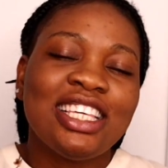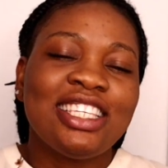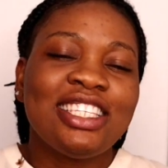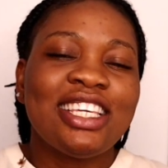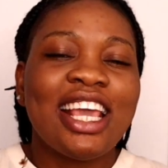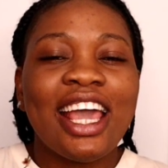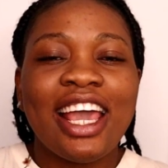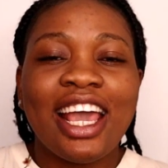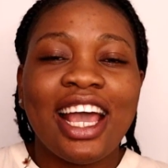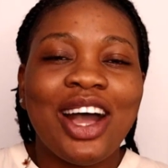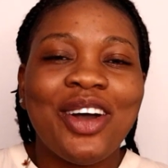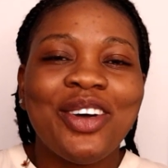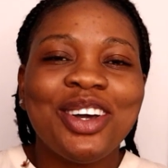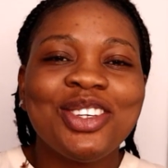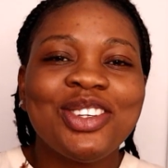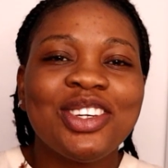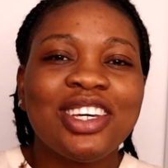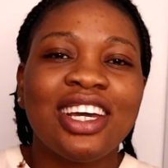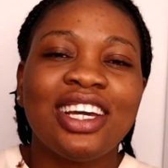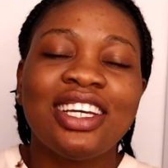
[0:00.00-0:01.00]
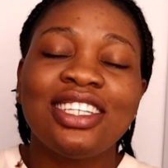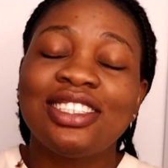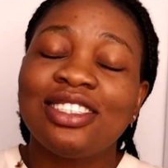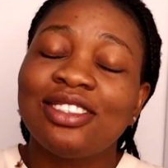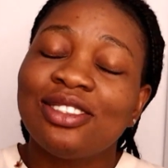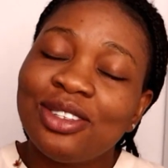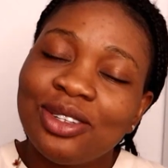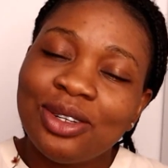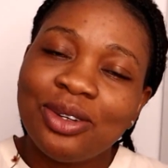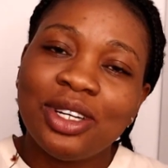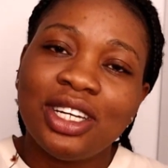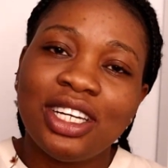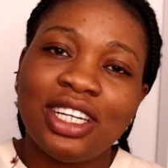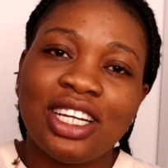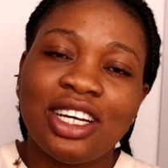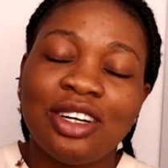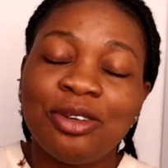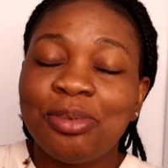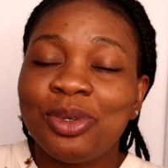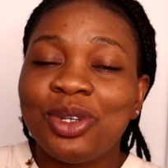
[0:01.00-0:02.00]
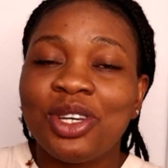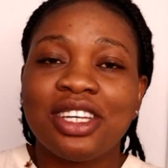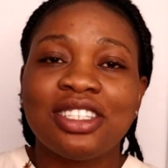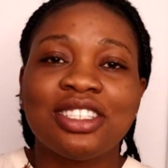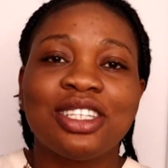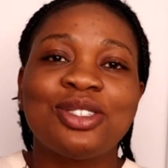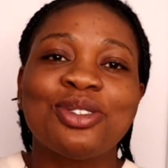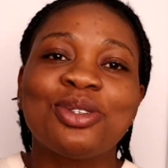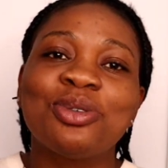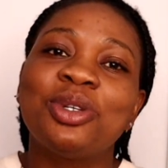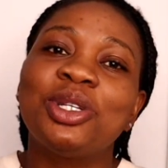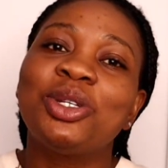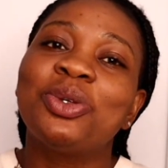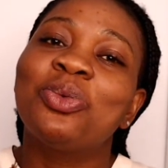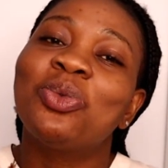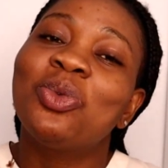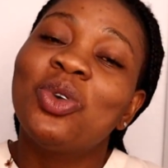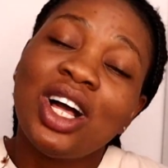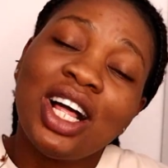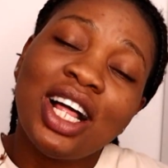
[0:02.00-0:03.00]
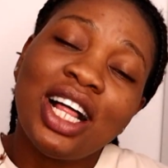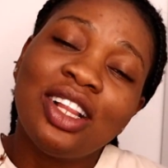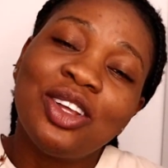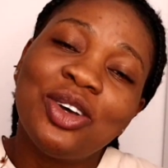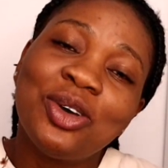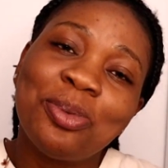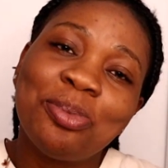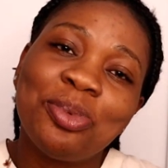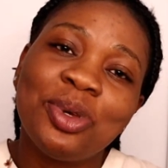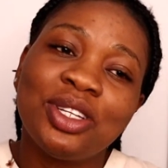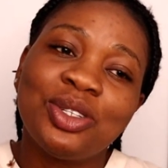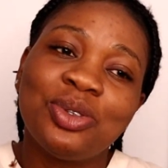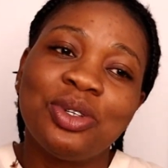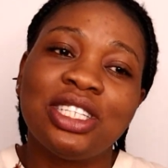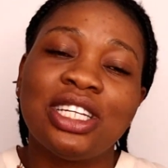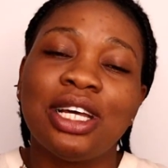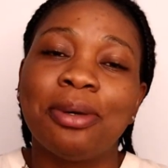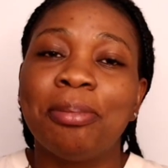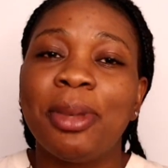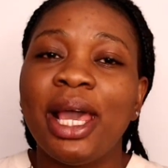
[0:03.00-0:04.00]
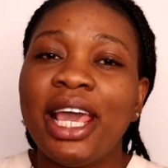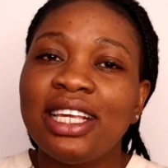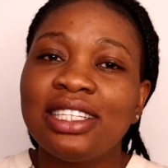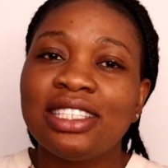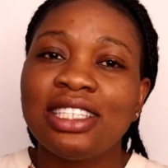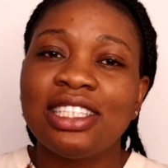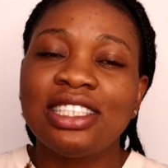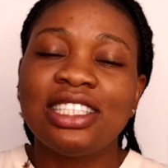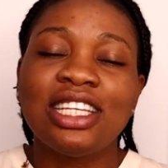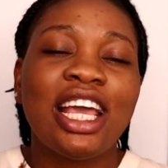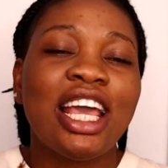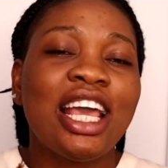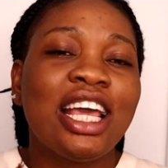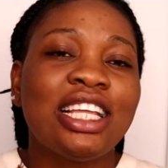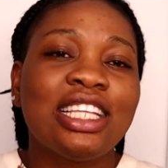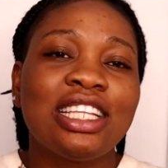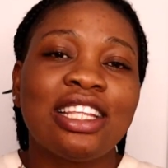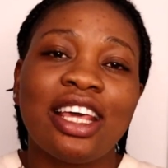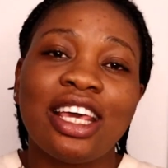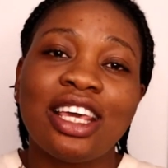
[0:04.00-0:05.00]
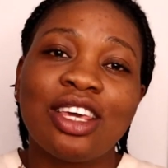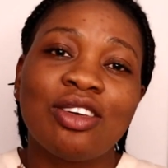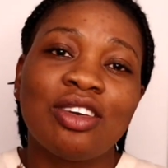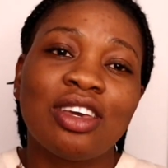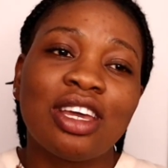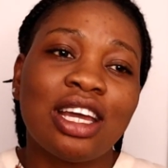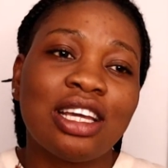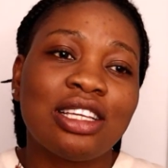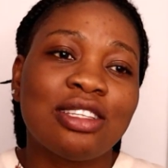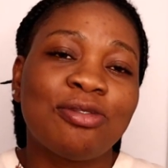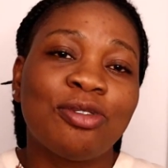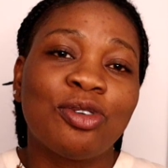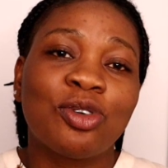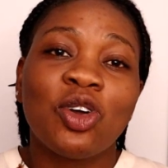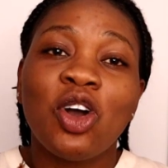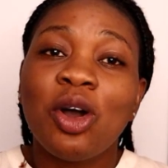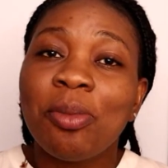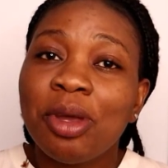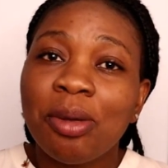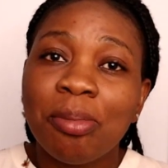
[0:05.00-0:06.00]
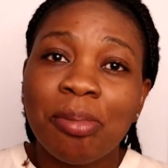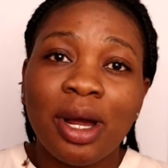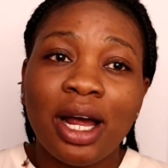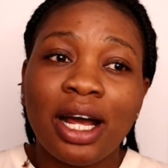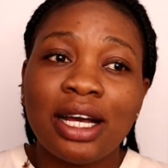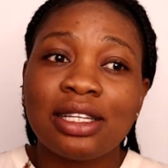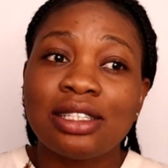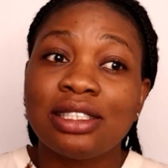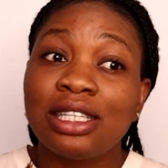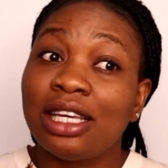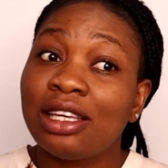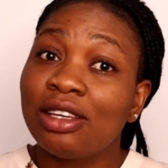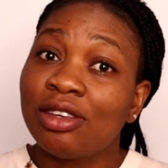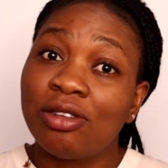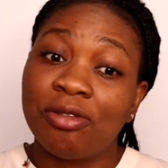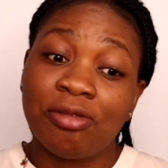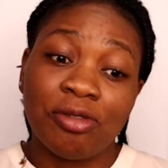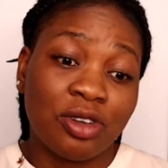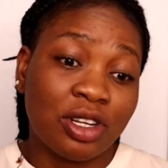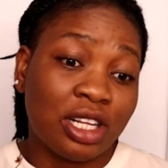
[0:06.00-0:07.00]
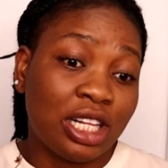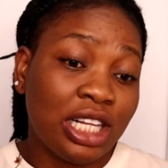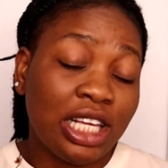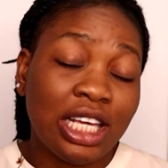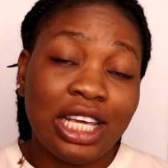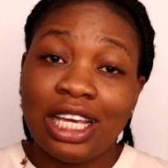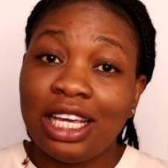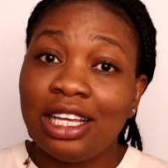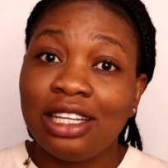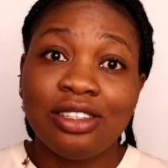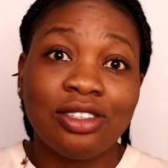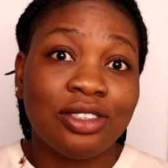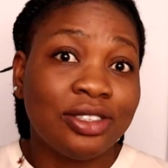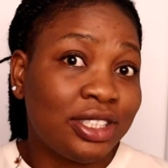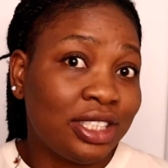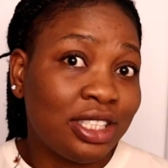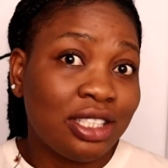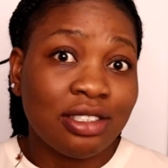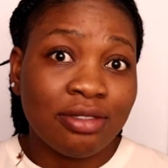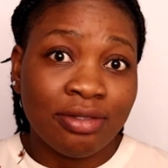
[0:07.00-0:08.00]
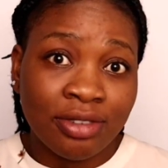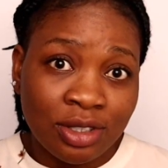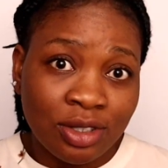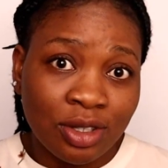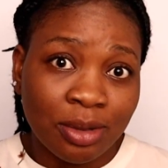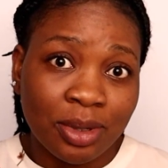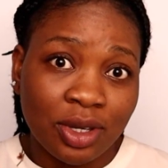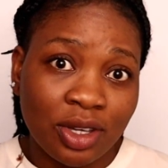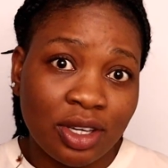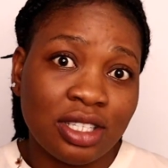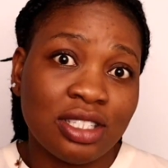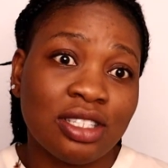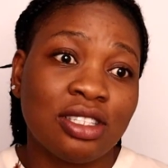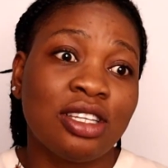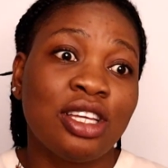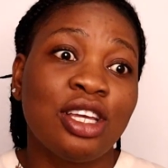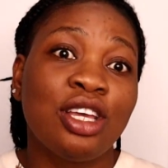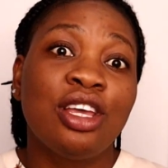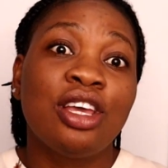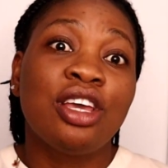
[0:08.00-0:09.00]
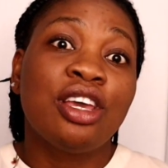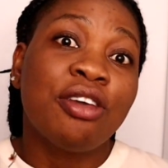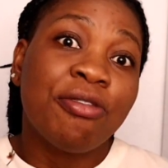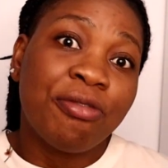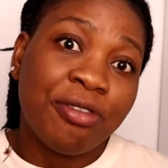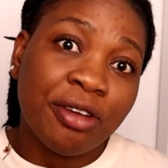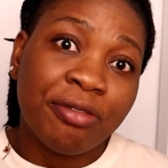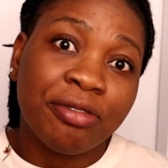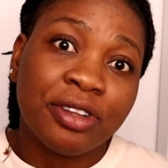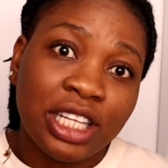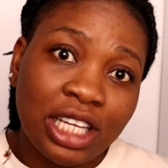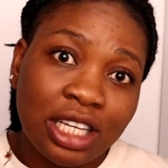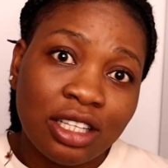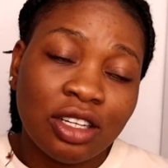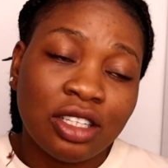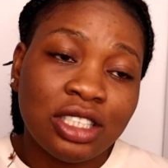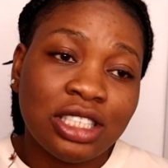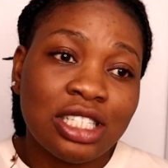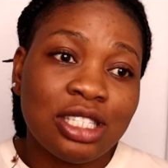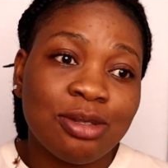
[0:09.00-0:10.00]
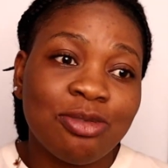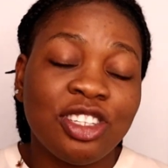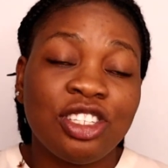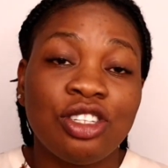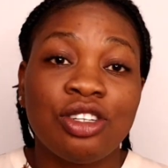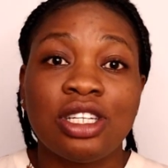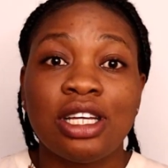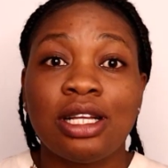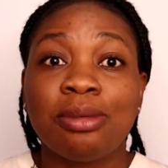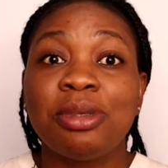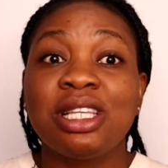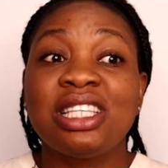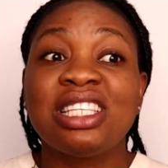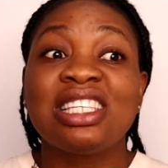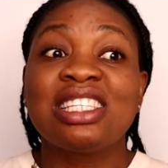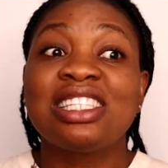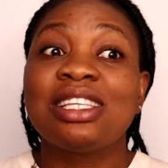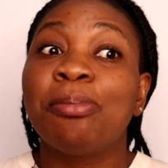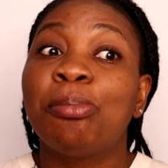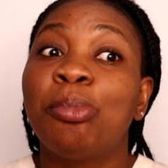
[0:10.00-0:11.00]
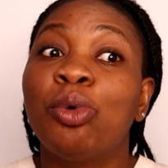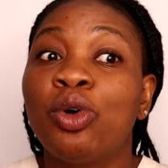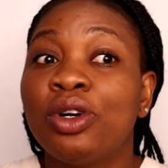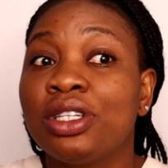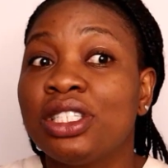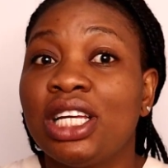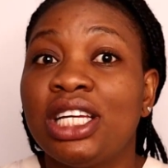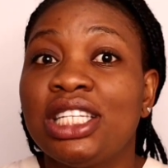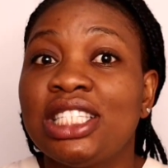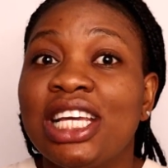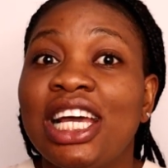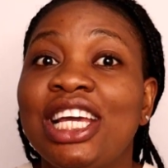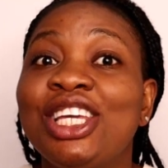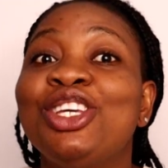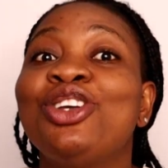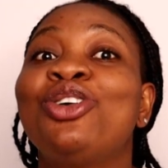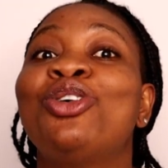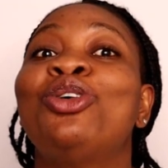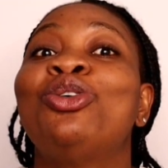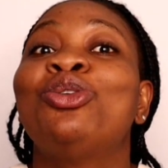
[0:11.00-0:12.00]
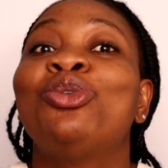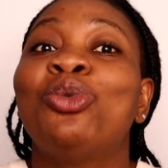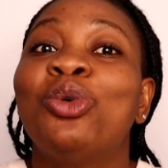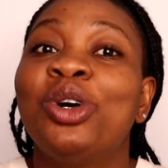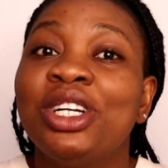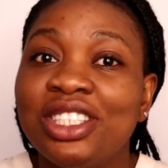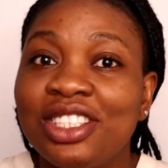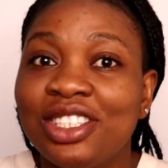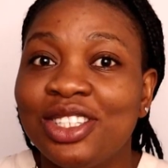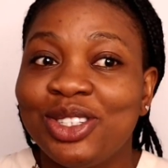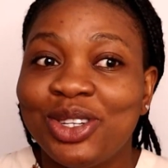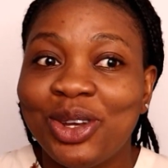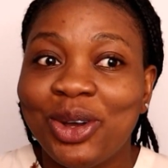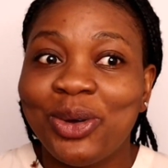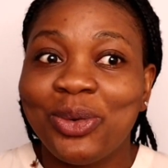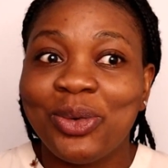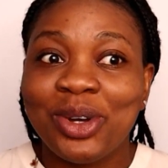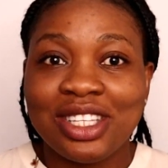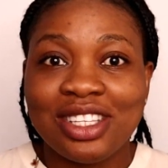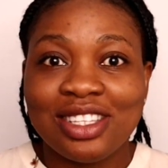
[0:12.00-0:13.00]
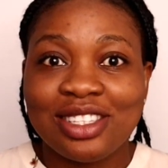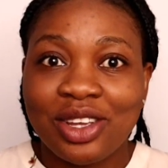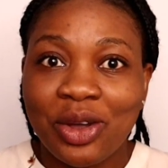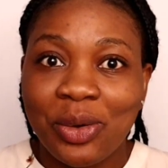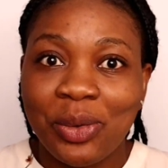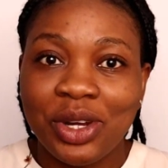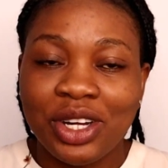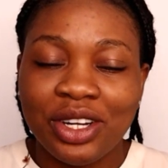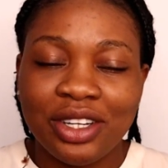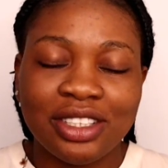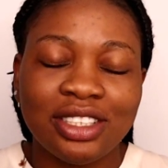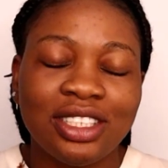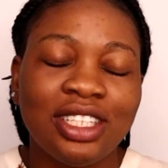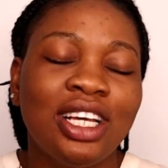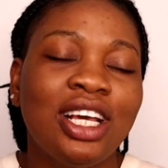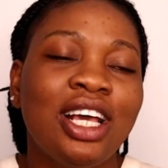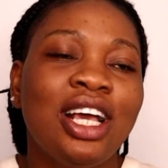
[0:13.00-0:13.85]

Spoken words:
Yeah, how are you guys doing? Hope you guys are doing well. Hope you're doing amazing. Thank you guys for coming back. Thank you for clicking on this video, because if you have clicked on this video, that means it's important and you want to know what is going on.